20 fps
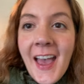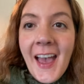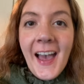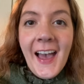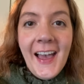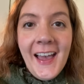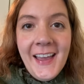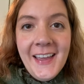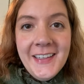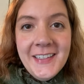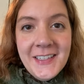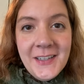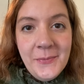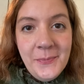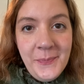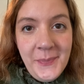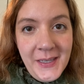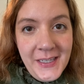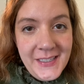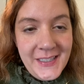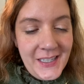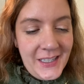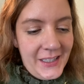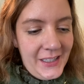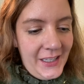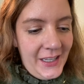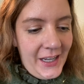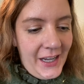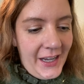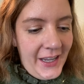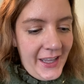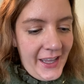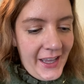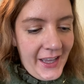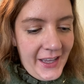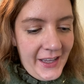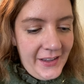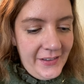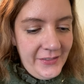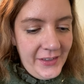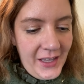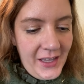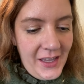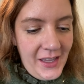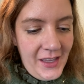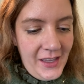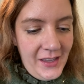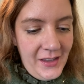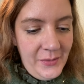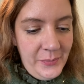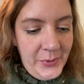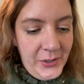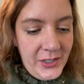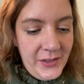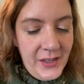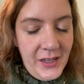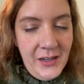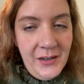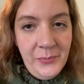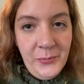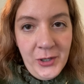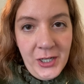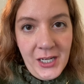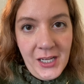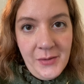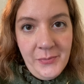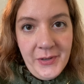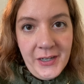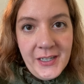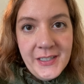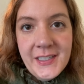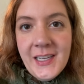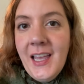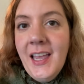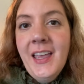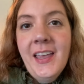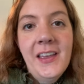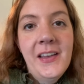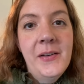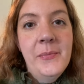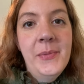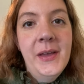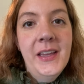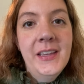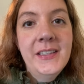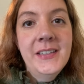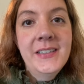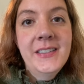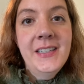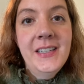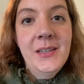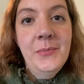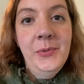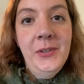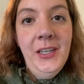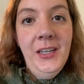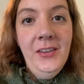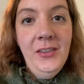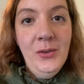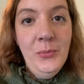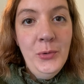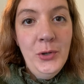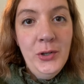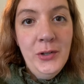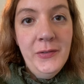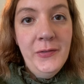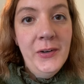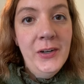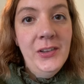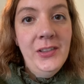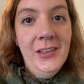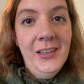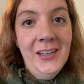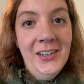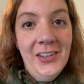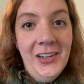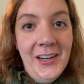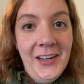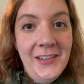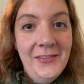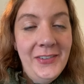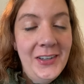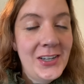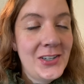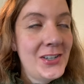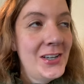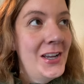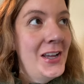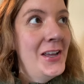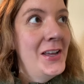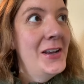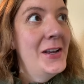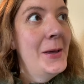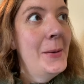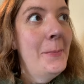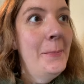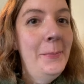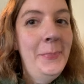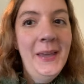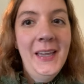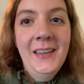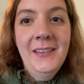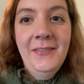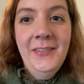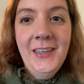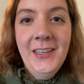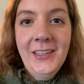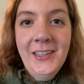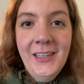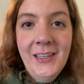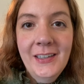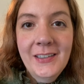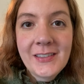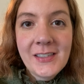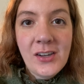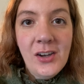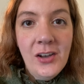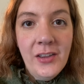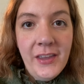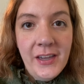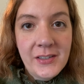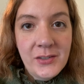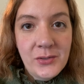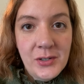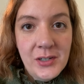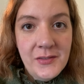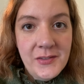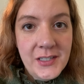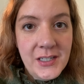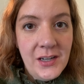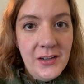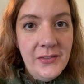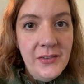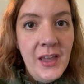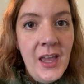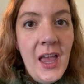And basically, I have a book that I'm reading because I am deeply in the mood for literary fiction, big feelings, all that sort of stuff.